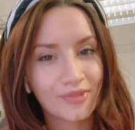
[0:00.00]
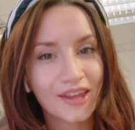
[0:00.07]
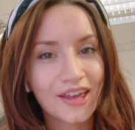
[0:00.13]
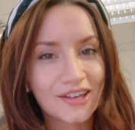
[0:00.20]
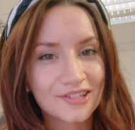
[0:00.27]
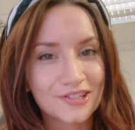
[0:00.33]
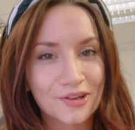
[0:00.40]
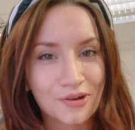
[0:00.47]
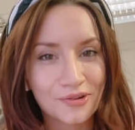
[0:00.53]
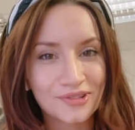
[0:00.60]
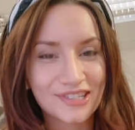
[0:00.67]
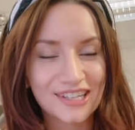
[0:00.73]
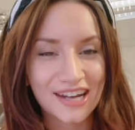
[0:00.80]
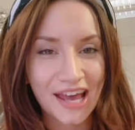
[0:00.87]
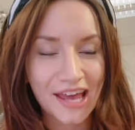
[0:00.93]
So,
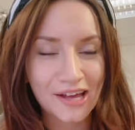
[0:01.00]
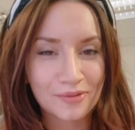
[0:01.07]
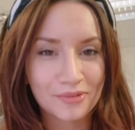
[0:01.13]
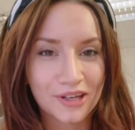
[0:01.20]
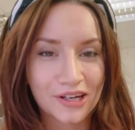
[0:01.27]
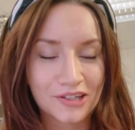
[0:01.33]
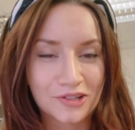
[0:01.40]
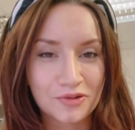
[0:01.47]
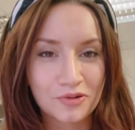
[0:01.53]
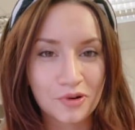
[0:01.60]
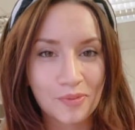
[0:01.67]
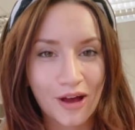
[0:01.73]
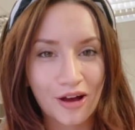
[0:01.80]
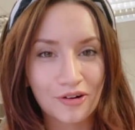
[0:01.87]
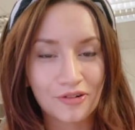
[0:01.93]
today I'm going to talk
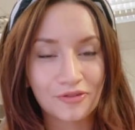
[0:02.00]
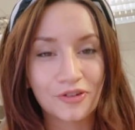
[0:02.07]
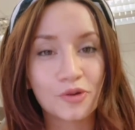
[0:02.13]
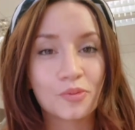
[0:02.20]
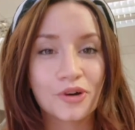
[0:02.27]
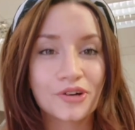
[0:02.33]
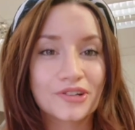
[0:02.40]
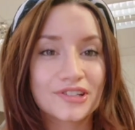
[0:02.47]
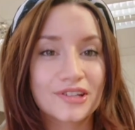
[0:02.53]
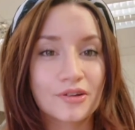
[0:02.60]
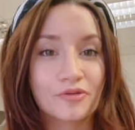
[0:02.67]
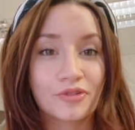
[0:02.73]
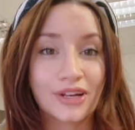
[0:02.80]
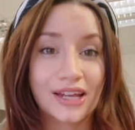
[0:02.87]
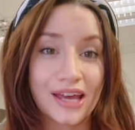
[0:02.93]
about a few books that have
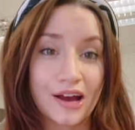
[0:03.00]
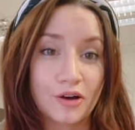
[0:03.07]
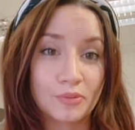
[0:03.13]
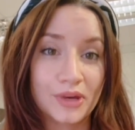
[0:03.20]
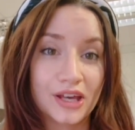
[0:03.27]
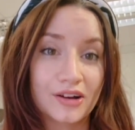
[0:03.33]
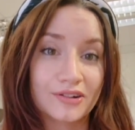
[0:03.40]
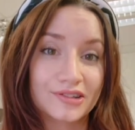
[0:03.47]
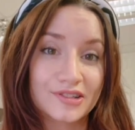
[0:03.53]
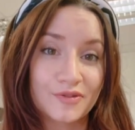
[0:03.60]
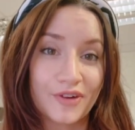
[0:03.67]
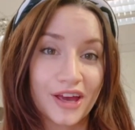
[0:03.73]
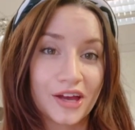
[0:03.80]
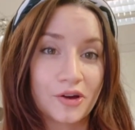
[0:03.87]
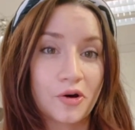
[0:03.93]
really helped me
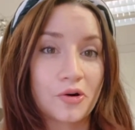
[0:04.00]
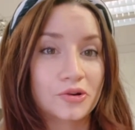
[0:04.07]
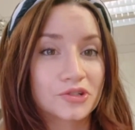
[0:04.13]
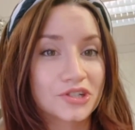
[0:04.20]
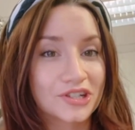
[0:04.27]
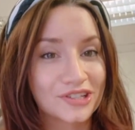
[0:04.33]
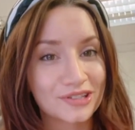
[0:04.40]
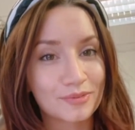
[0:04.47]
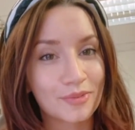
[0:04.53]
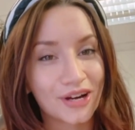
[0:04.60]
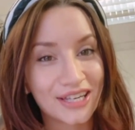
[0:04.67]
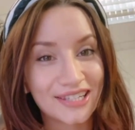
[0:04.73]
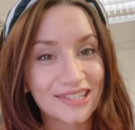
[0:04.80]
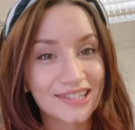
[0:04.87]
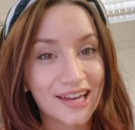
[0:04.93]
cultivate a conscious
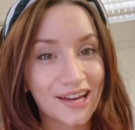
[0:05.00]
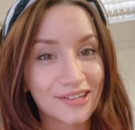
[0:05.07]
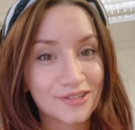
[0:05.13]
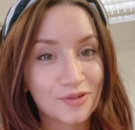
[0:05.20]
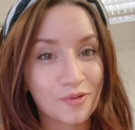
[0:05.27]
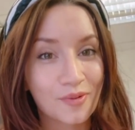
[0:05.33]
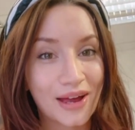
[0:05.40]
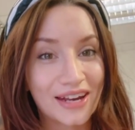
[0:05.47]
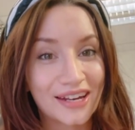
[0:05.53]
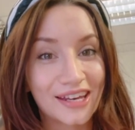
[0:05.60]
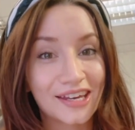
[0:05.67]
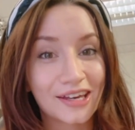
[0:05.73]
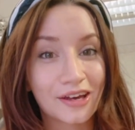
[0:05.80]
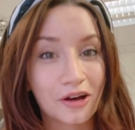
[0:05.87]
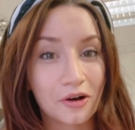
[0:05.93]
mindset when
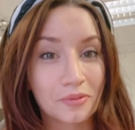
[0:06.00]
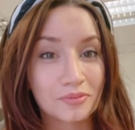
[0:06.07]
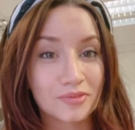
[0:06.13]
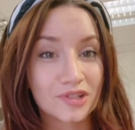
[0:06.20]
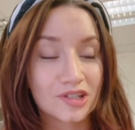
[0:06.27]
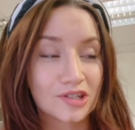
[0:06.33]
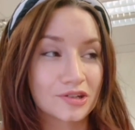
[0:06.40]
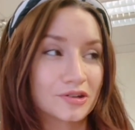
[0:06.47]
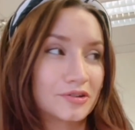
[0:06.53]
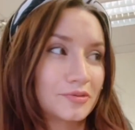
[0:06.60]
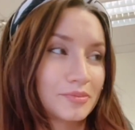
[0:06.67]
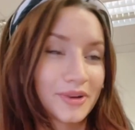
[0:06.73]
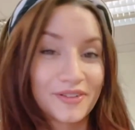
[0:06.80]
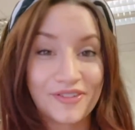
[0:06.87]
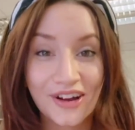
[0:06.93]
it comes to
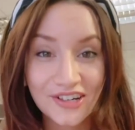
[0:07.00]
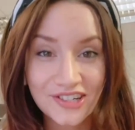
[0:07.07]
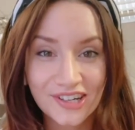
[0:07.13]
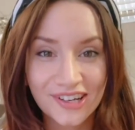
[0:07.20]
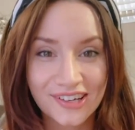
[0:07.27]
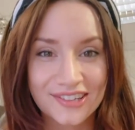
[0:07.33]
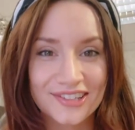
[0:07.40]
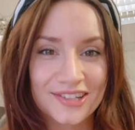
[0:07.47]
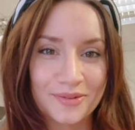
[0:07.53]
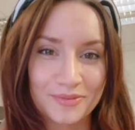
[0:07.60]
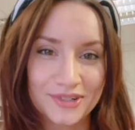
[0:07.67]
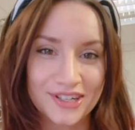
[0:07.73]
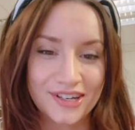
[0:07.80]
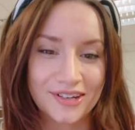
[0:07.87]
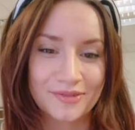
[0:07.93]
my fashion
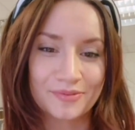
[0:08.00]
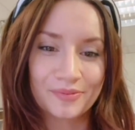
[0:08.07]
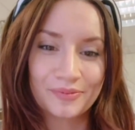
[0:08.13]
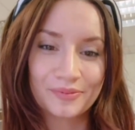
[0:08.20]
consumption.